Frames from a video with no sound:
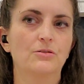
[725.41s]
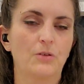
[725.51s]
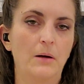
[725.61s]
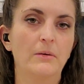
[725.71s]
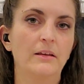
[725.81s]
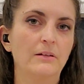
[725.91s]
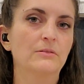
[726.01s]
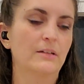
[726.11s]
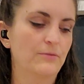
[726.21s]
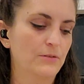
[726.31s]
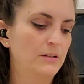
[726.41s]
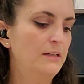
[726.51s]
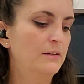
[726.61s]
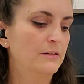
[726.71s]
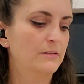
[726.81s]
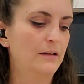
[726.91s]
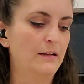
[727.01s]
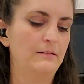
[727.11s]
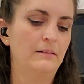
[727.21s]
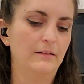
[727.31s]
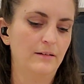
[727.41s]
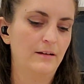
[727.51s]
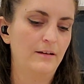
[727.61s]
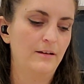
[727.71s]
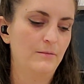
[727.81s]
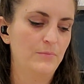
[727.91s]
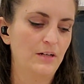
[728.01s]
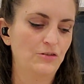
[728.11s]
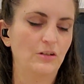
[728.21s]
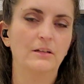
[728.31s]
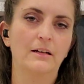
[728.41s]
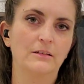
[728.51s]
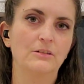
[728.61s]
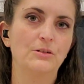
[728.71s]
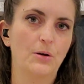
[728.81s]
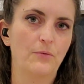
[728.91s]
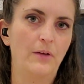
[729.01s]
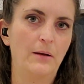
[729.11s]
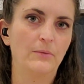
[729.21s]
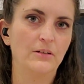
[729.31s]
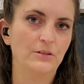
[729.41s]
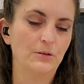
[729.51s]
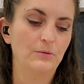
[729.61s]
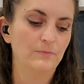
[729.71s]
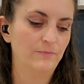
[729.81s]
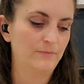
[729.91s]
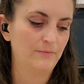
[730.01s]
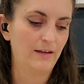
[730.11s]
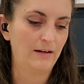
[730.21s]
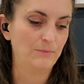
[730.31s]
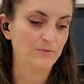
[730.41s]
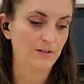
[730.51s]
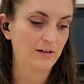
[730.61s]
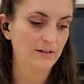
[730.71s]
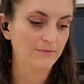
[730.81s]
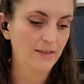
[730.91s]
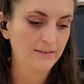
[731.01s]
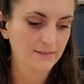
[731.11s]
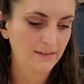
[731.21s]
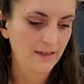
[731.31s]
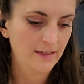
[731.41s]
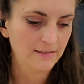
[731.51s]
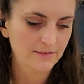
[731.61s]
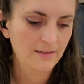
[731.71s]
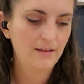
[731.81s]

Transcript: trauma that you suffered here and potentially connected to your family too. And I'm sorry if that's the case.